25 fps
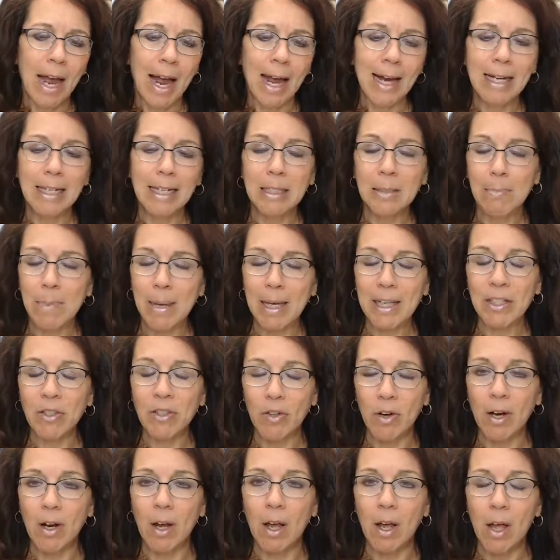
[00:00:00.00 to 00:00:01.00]
And it's
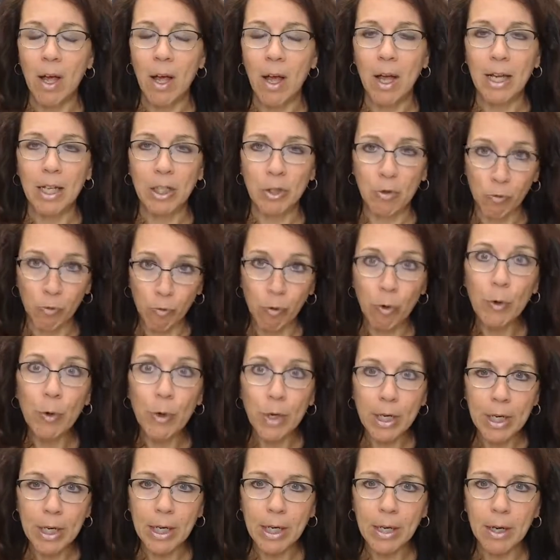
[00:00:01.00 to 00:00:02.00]
based on it's
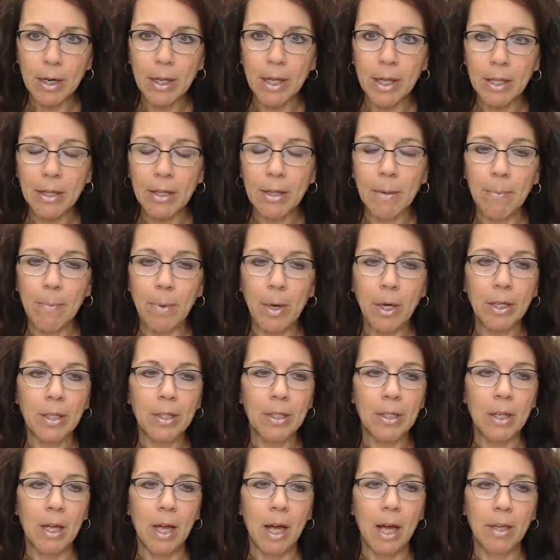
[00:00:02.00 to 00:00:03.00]
rooted in the
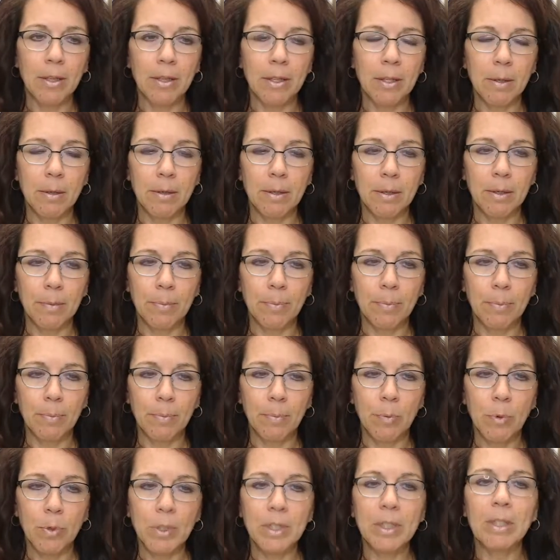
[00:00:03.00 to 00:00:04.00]

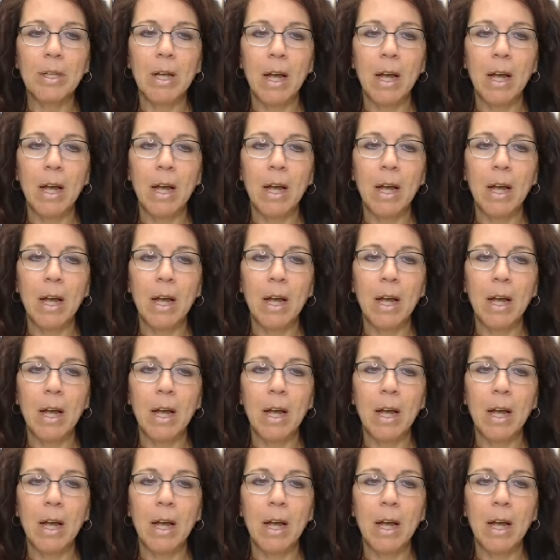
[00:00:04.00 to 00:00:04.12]
Buddhist